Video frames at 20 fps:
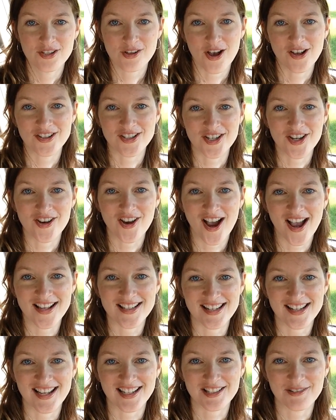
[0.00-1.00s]
So I'll see you
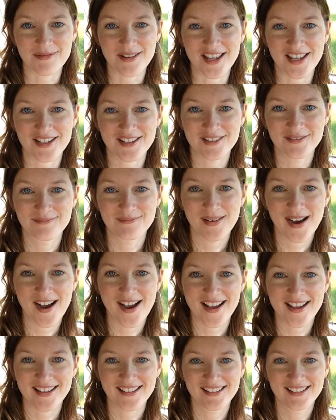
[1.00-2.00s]
guys next week.
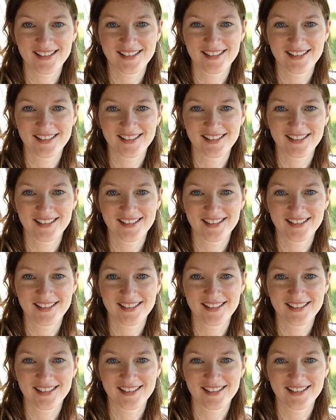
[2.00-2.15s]
Bye.